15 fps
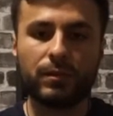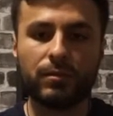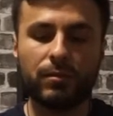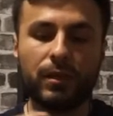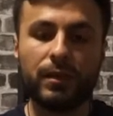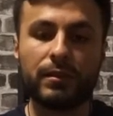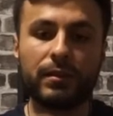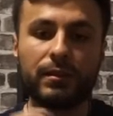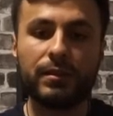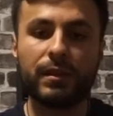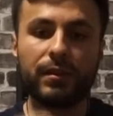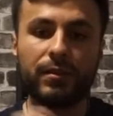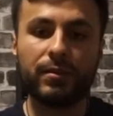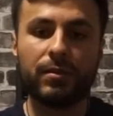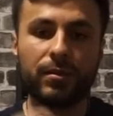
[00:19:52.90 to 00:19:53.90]
Alright, the
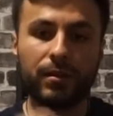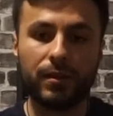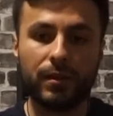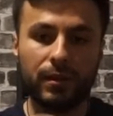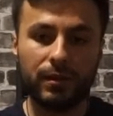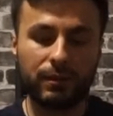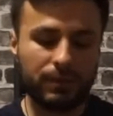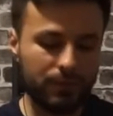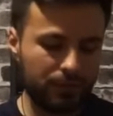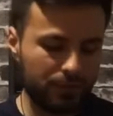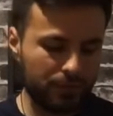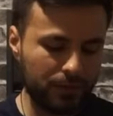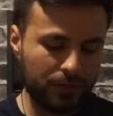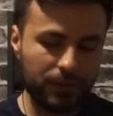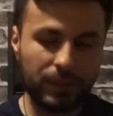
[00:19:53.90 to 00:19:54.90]
death card.
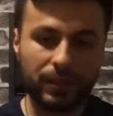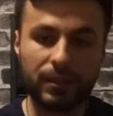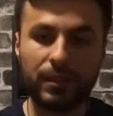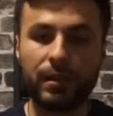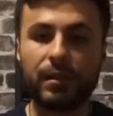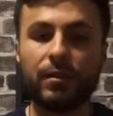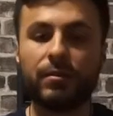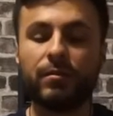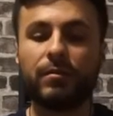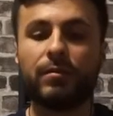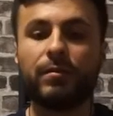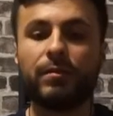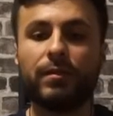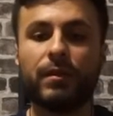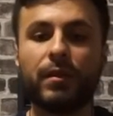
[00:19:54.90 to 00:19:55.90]
Let's check that out.
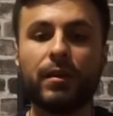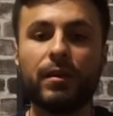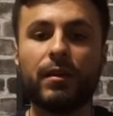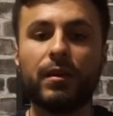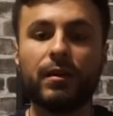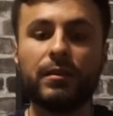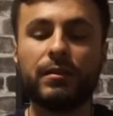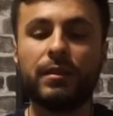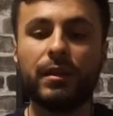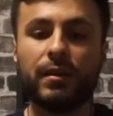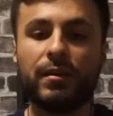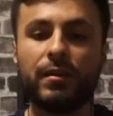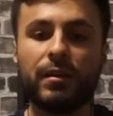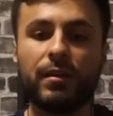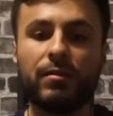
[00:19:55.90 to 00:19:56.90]

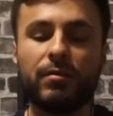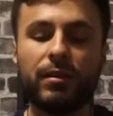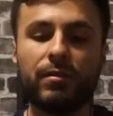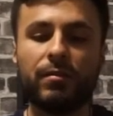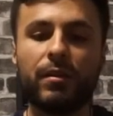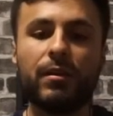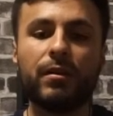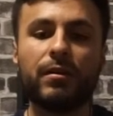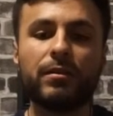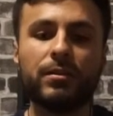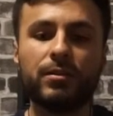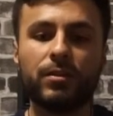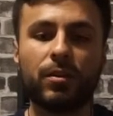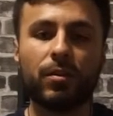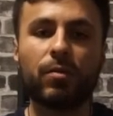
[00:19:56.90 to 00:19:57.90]
Death in
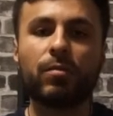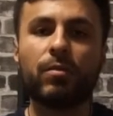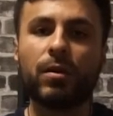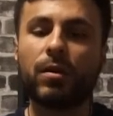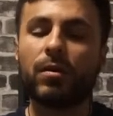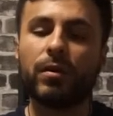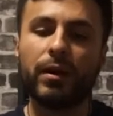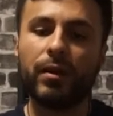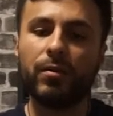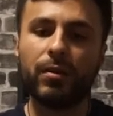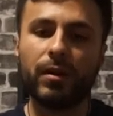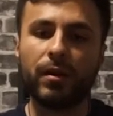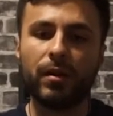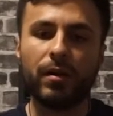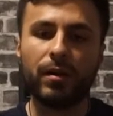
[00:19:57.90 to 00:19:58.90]
reverse, your overall
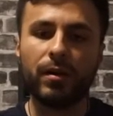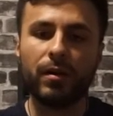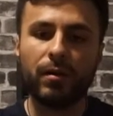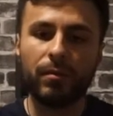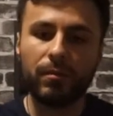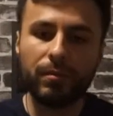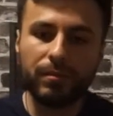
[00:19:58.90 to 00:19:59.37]
outcome.